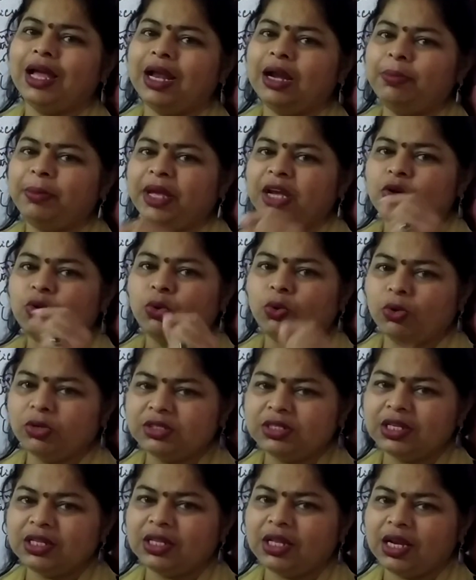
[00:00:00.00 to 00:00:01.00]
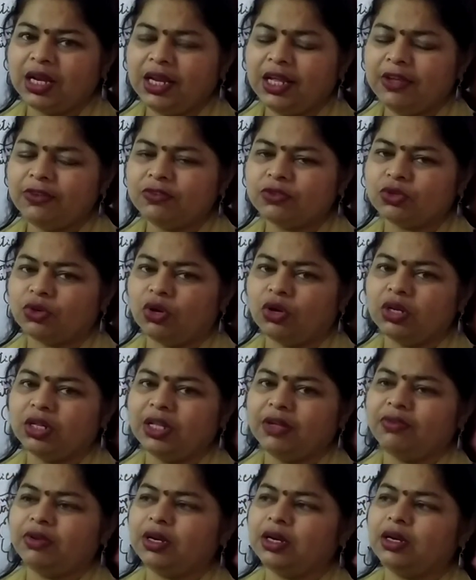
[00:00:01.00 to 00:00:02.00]
and make holes in the leaves, or
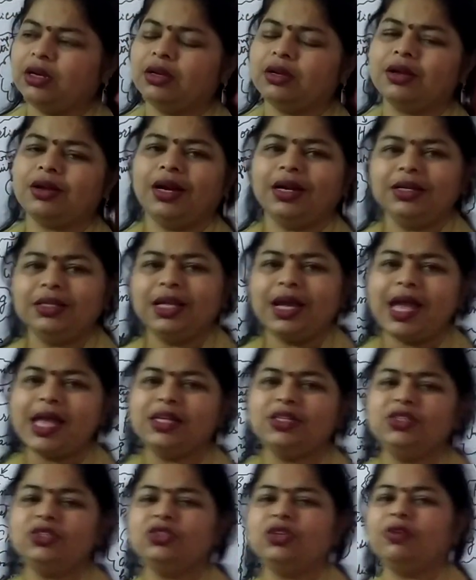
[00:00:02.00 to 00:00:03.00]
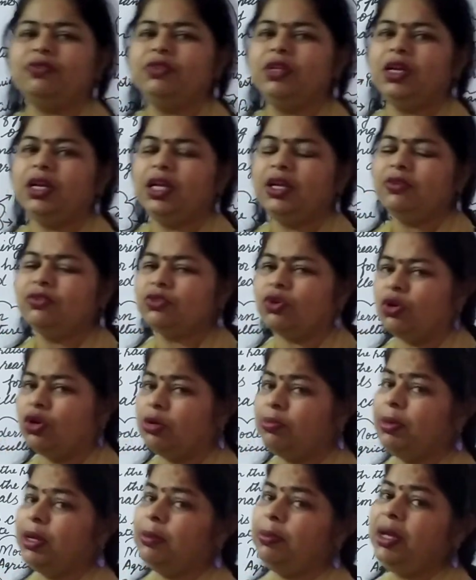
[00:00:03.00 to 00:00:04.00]
they will cut the edges of the leaves, or
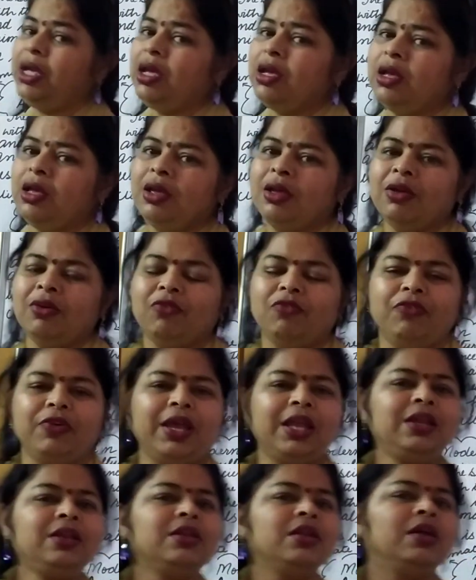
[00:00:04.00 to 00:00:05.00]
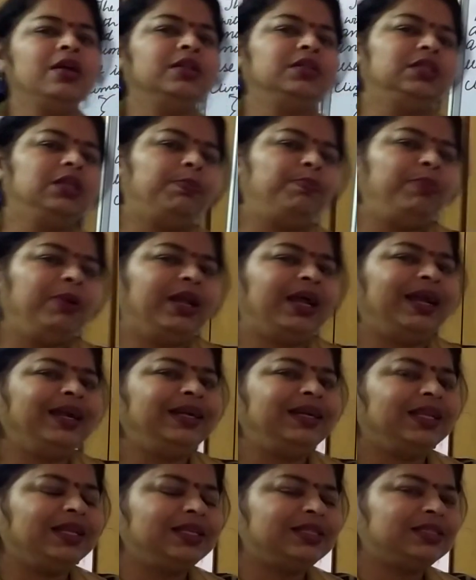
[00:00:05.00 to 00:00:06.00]
maybe when the
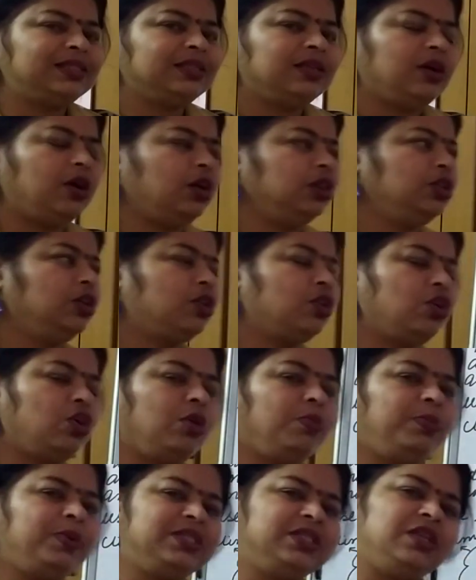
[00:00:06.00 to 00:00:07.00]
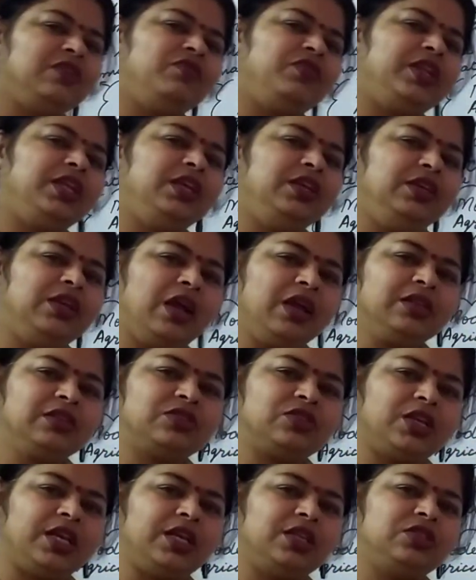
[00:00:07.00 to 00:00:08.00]
plant is, or the crop is in very young
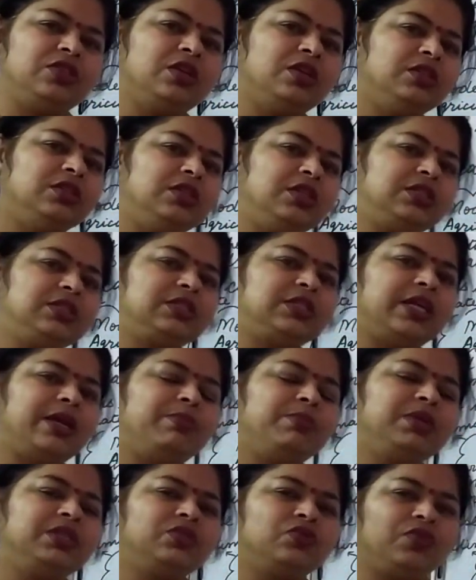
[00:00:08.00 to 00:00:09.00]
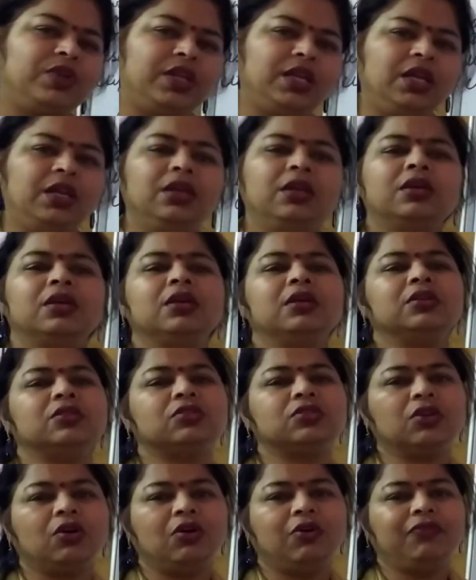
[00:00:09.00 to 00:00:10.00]
stage, the stem is very
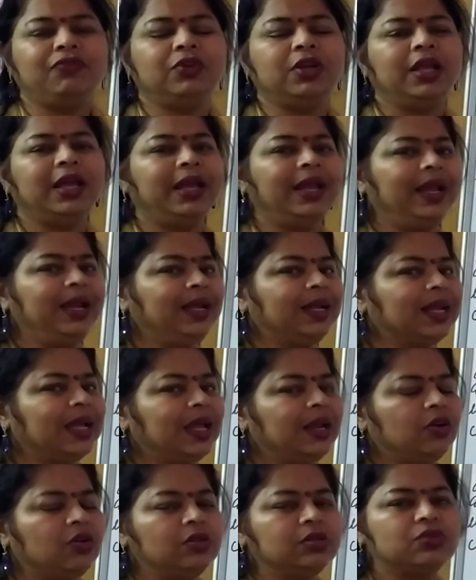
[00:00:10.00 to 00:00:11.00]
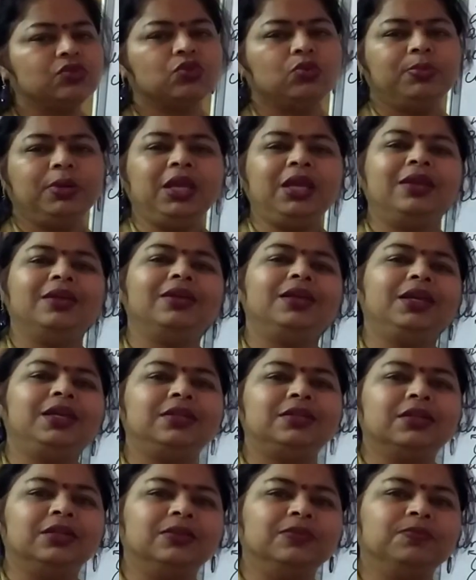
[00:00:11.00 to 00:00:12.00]
soft, it can also be
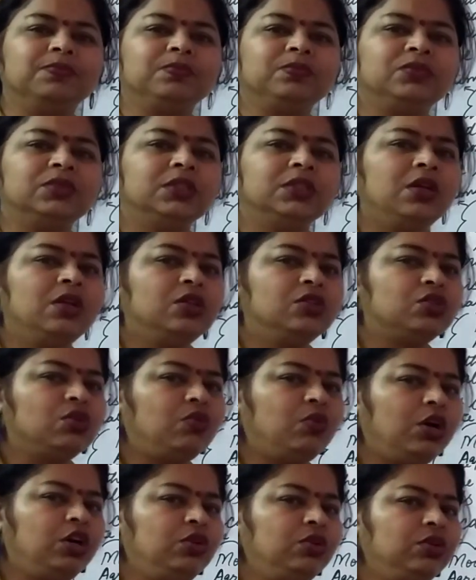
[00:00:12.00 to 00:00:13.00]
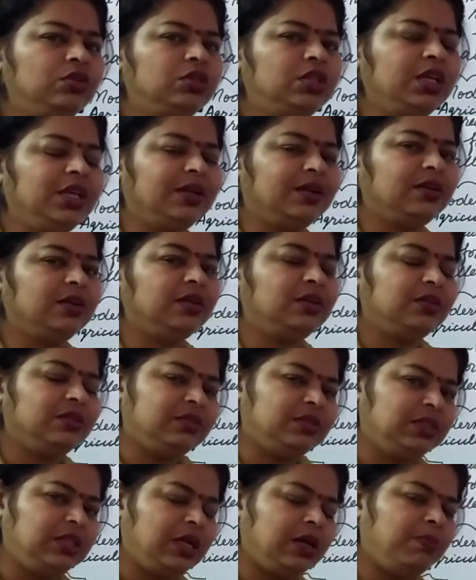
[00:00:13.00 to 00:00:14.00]
eaten. So what do you think?
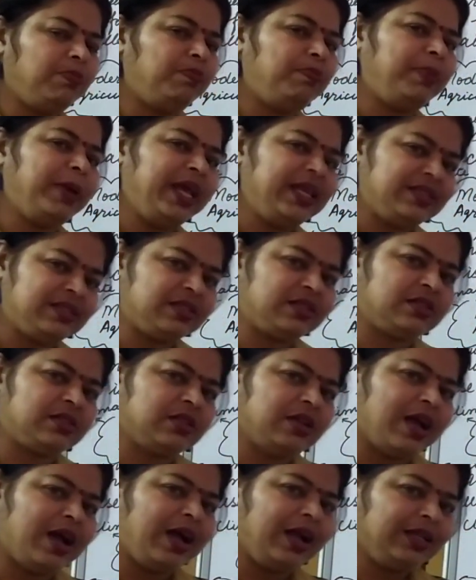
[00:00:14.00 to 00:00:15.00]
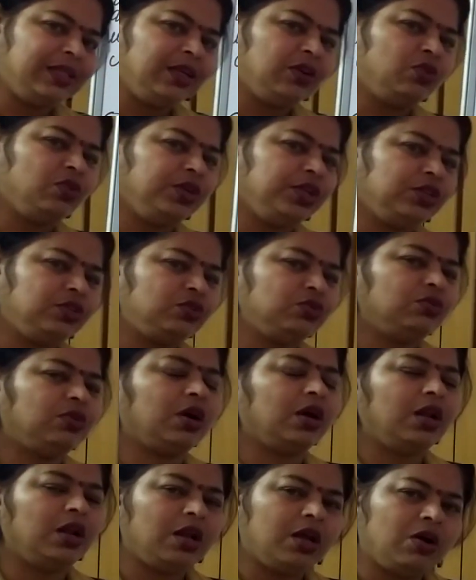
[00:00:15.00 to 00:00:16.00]
The pests, are they going to
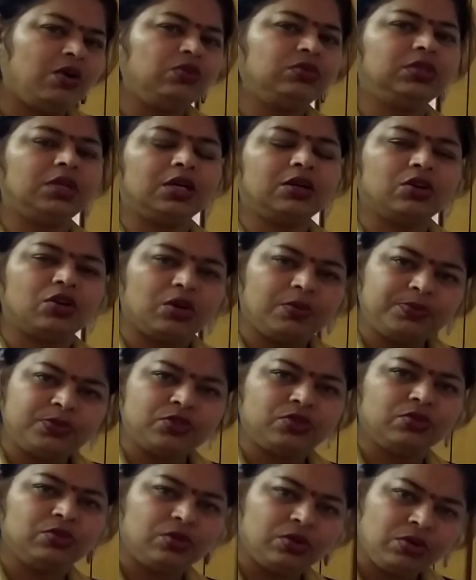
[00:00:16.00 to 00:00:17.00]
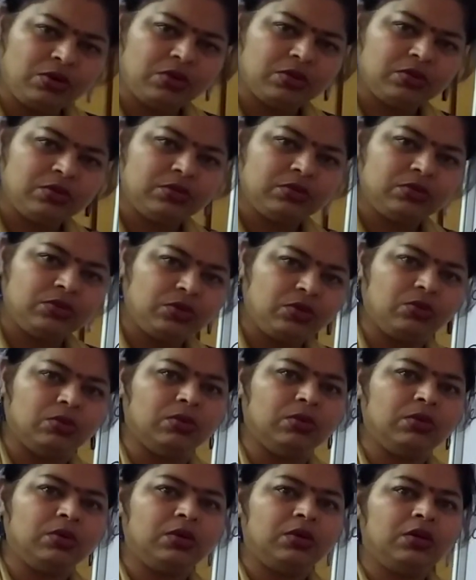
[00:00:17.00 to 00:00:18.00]
allow the crops to grow?
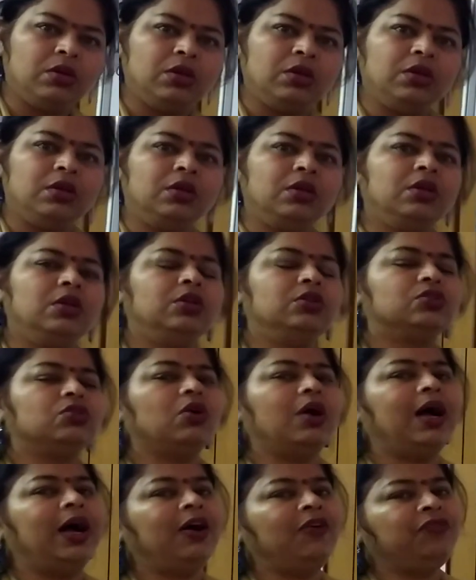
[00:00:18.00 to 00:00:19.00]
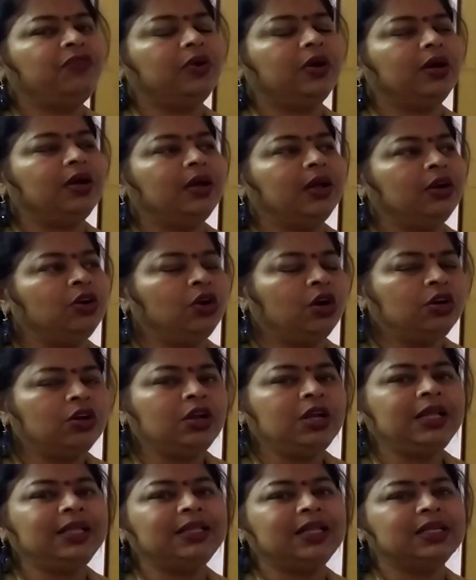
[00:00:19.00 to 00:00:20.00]
No. So not
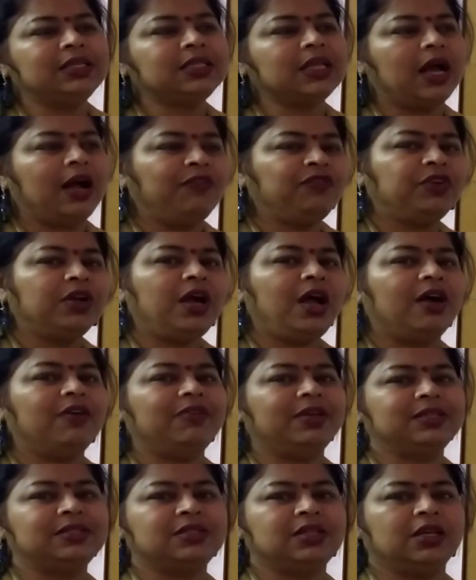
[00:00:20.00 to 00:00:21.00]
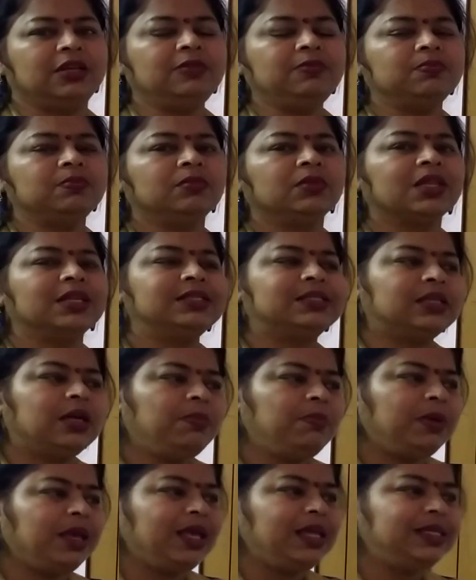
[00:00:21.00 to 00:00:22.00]
only this, after harvesting,
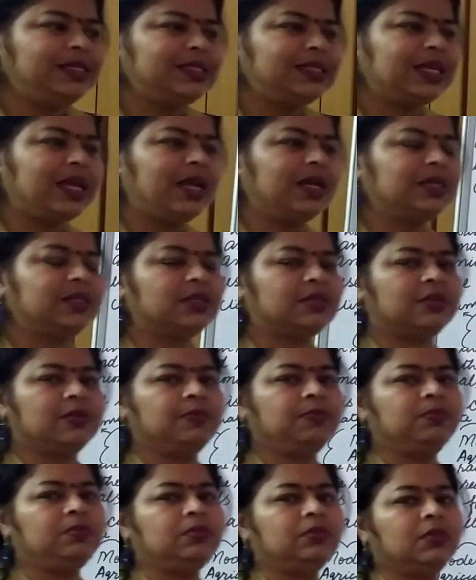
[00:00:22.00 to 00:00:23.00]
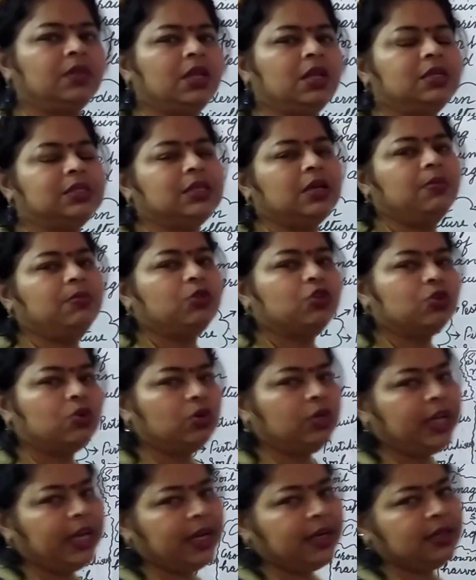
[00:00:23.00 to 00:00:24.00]
some insects, some
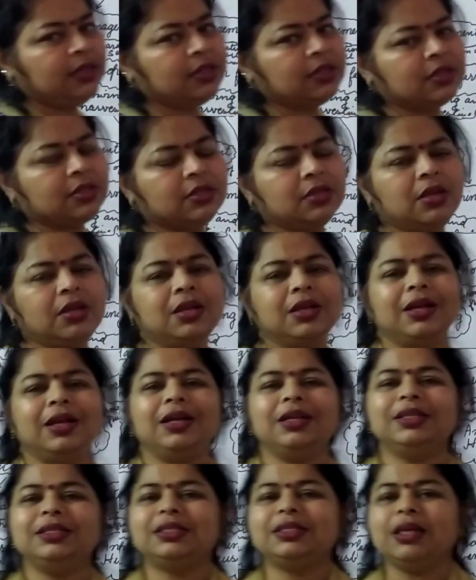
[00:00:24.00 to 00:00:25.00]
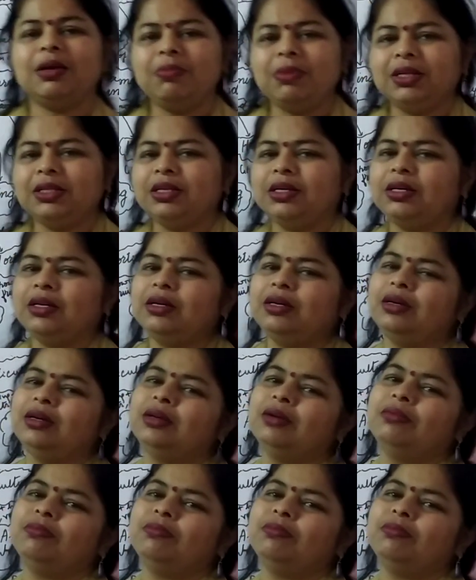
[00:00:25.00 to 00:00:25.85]
rodents, some other